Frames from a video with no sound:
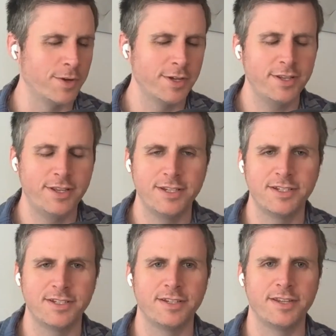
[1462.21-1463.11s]
of
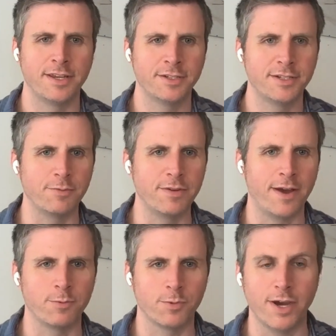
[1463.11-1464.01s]
the things that we
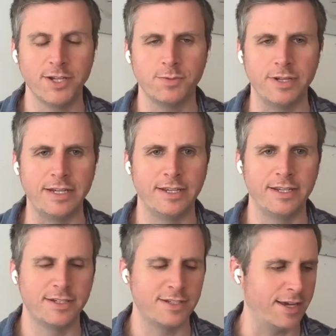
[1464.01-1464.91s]
found with YSuite
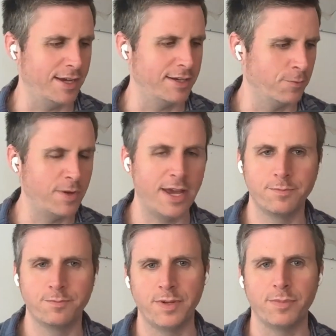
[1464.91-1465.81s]
is that we had
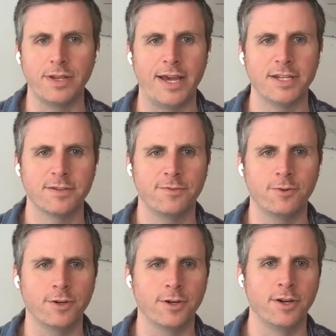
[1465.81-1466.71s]
people ask
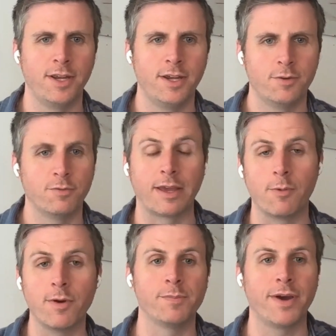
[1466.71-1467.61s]
for, like, I
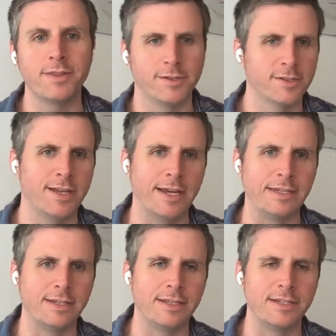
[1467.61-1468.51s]
want a Python client
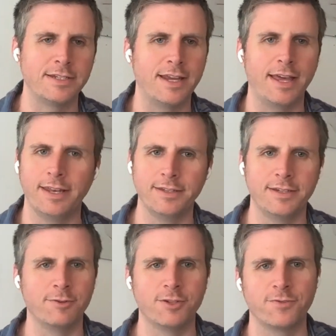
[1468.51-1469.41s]
to this. And
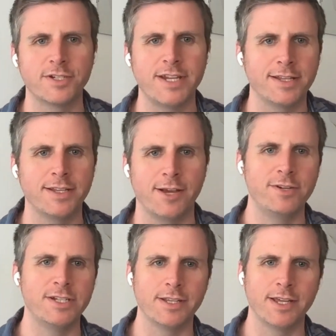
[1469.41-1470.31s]
it was for exactly that
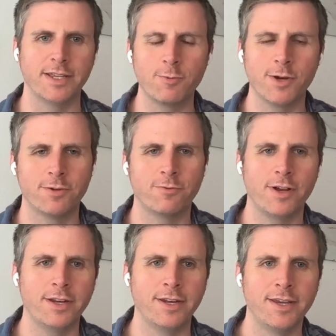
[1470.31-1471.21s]
reason. Like, they want to
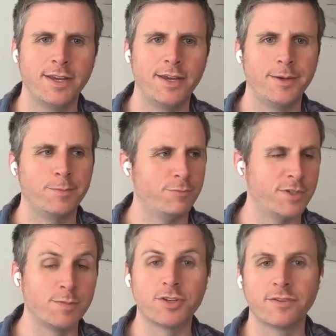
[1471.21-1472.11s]
run
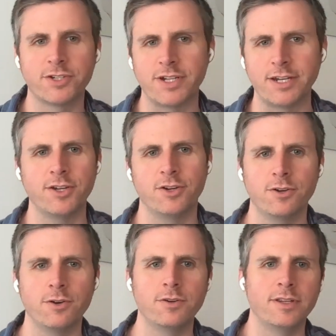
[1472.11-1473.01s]
some server-side
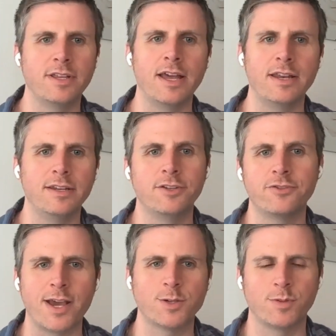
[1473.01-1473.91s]
code that
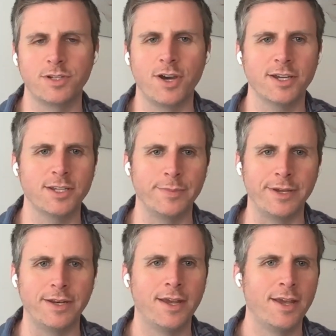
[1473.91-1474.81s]
interacts with a document.
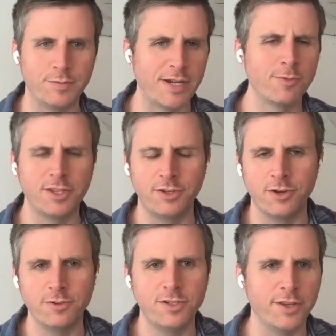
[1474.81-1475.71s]
Same with the
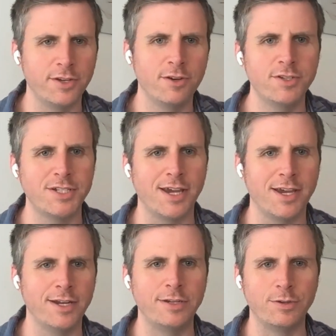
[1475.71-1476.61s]
Node. On the Node
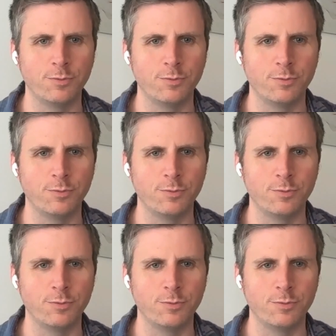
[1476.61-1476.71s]
side,